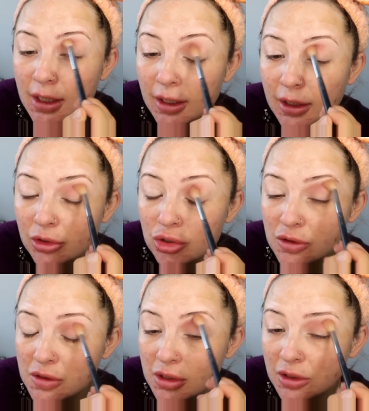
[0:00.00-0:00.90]
here,
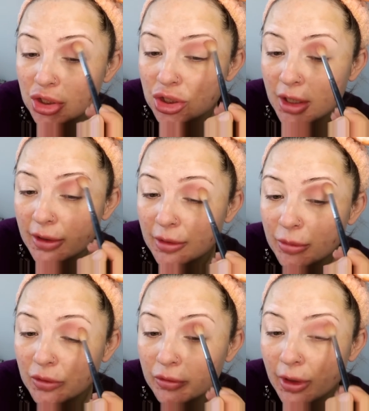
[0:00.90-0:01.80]
just to gently
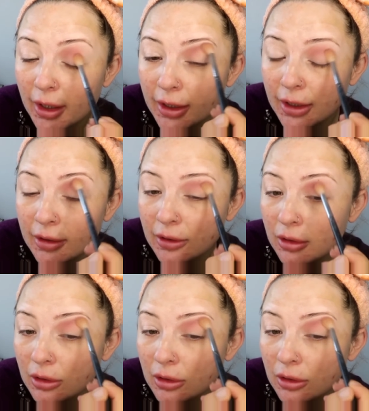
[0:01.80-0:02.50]
buff that in.